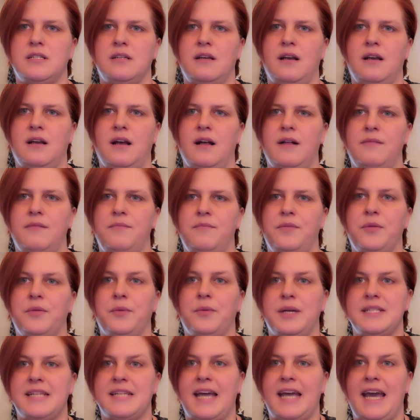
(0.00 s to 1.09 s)
the
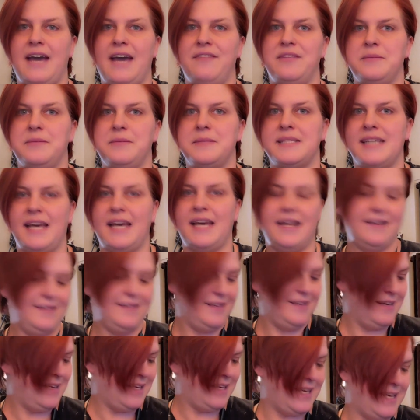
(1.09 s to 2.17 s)
ones I have them set
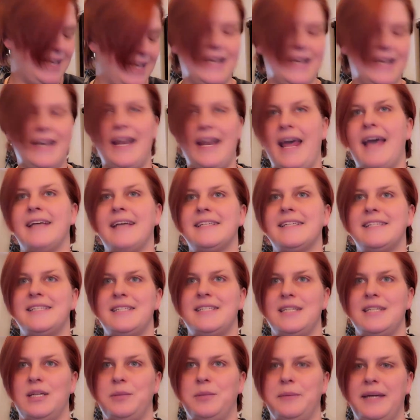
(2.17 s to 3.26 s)
in next
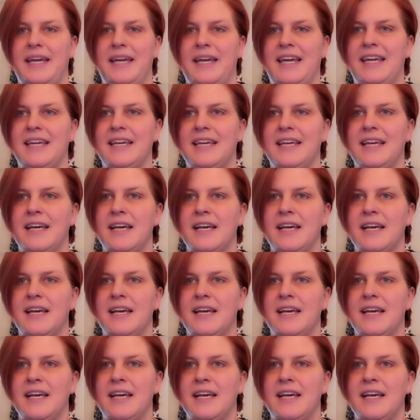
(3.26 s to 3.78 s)
to me.